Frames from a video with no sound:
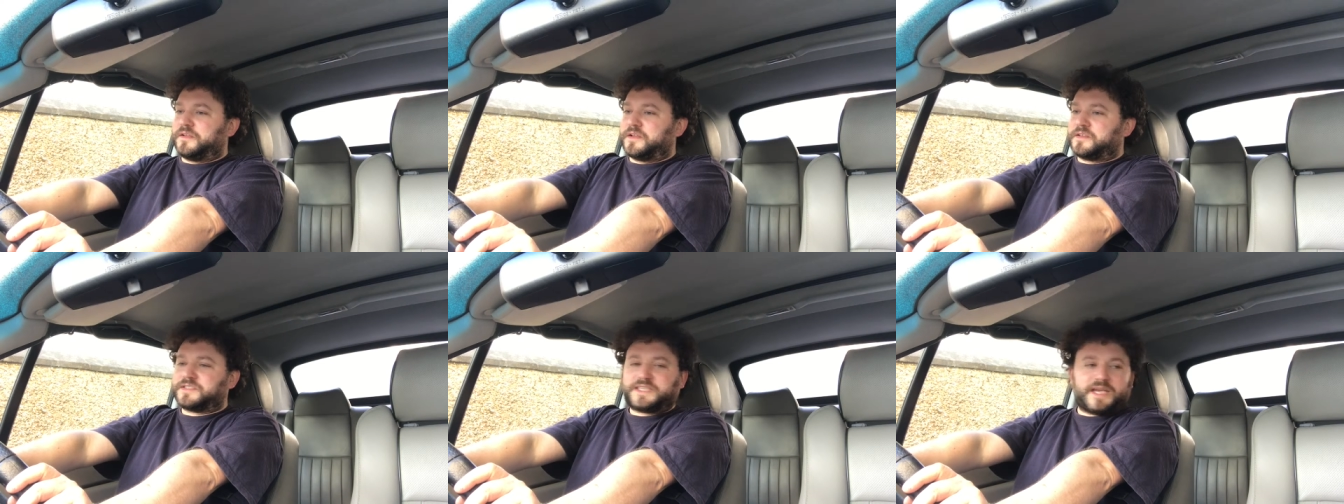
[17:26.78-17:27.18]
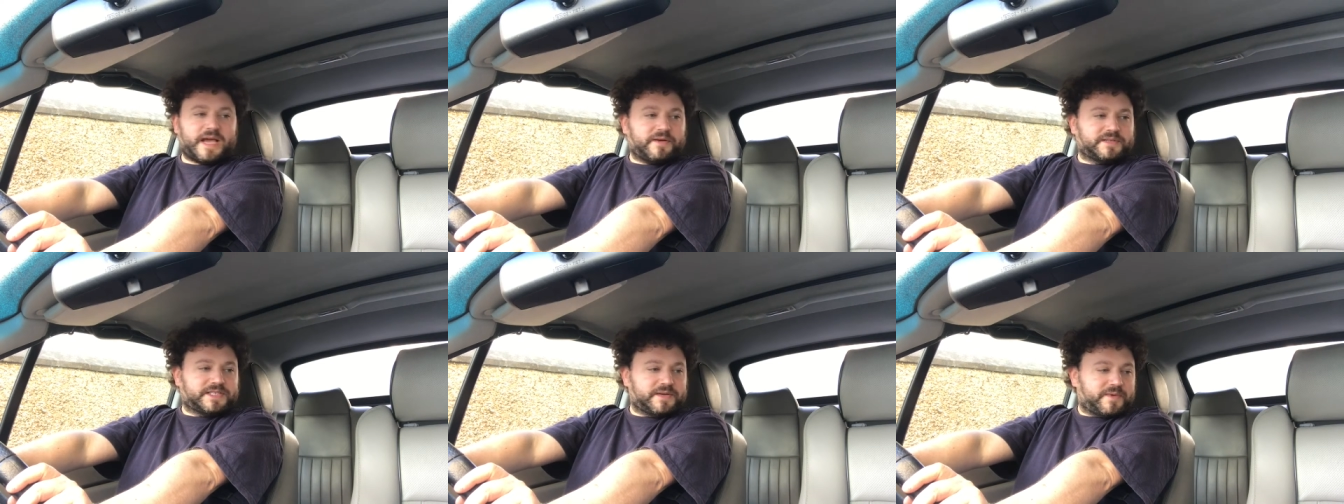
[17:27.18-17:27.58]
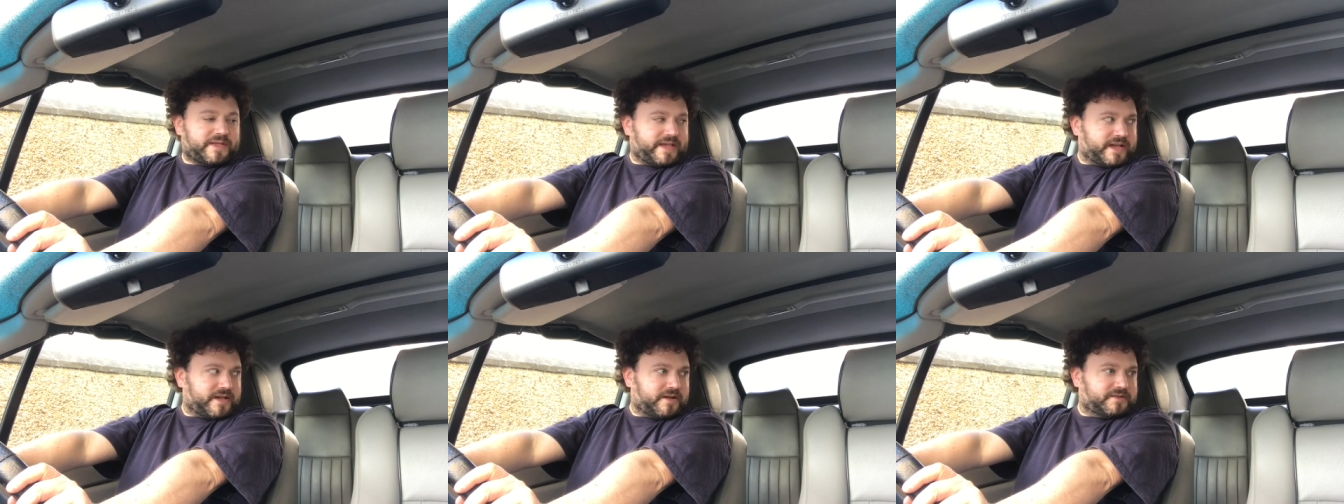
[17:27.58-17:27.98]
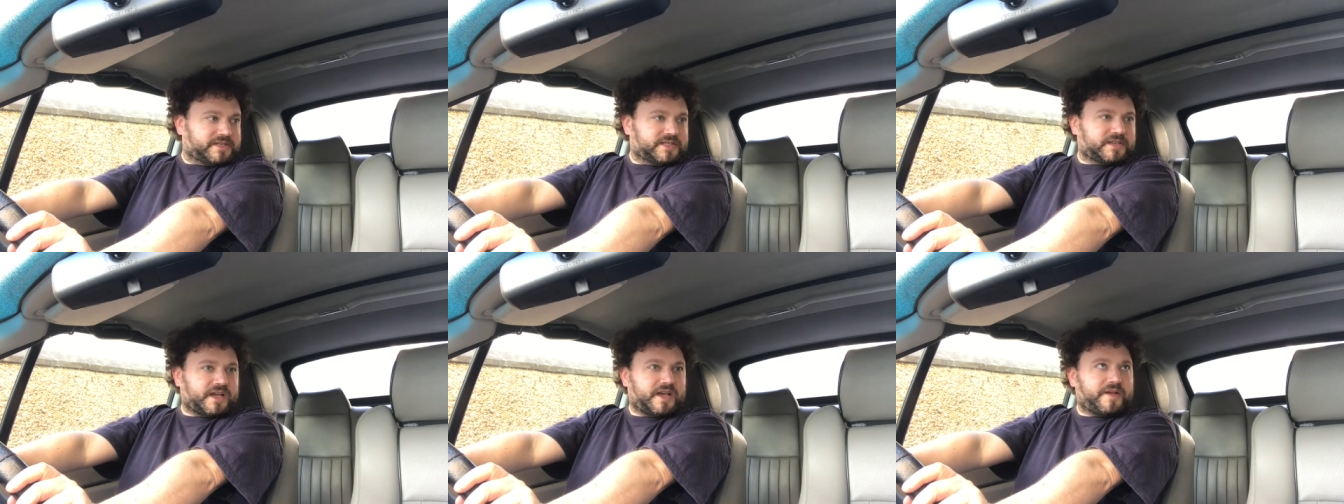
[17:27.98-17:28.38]
and see how see where that goes.
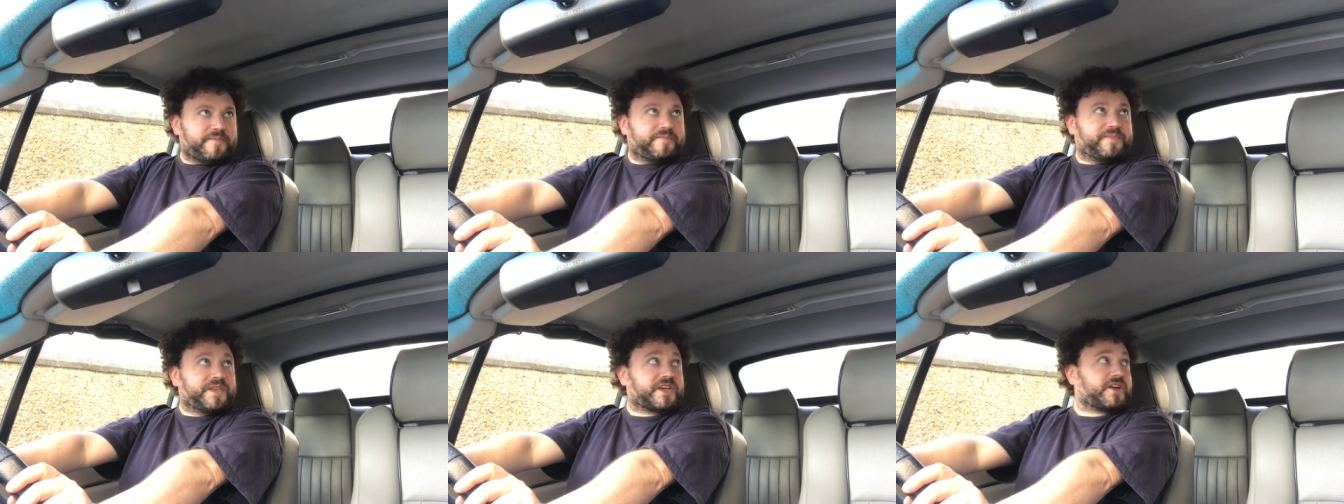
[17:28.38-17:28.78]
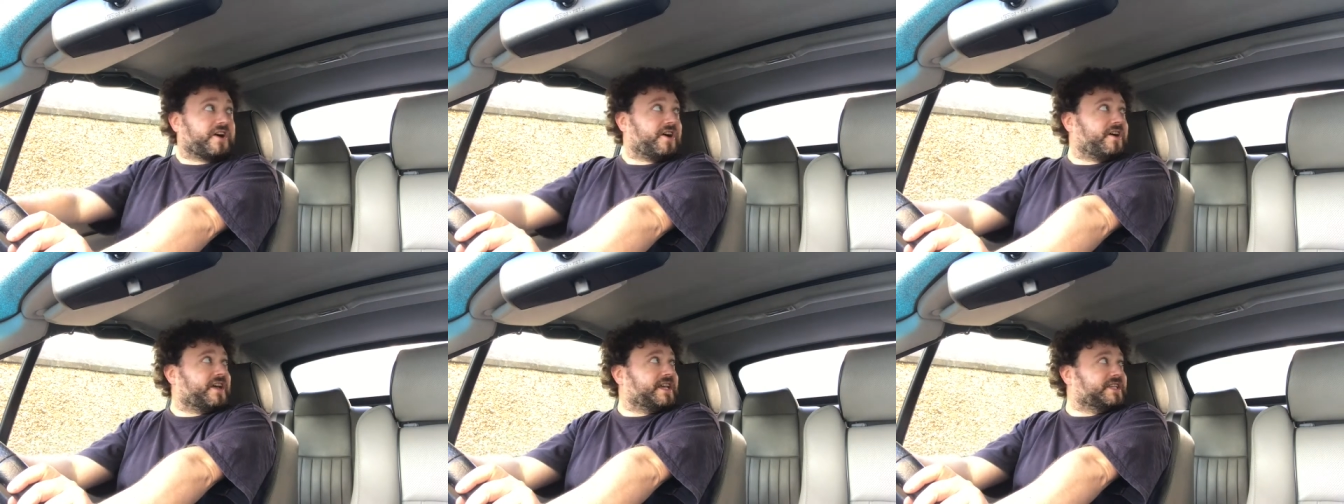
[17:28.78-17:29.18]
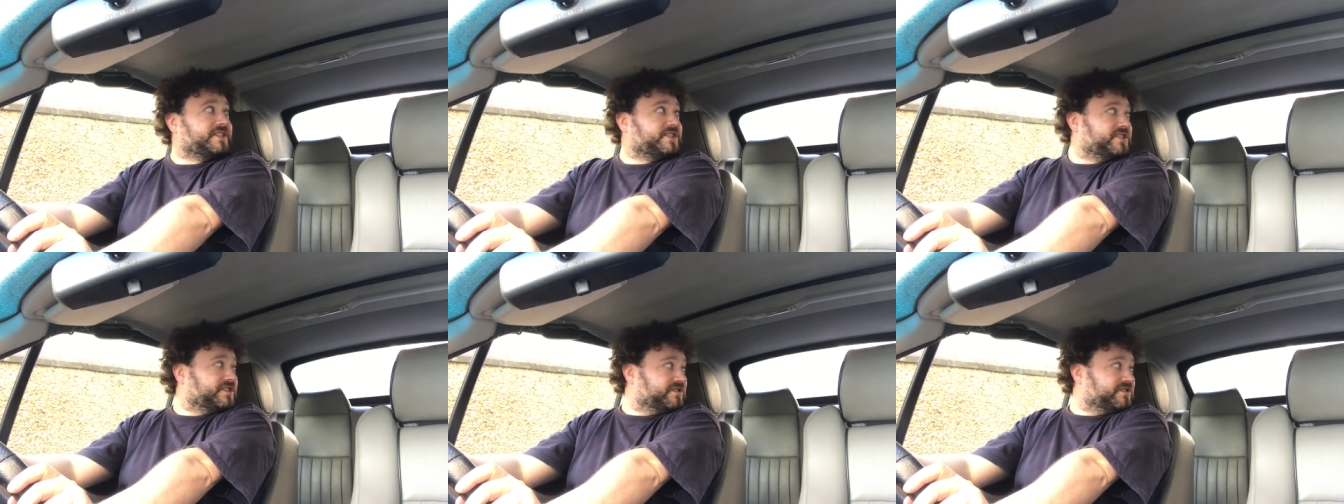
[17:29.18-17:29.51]
Uh, the car is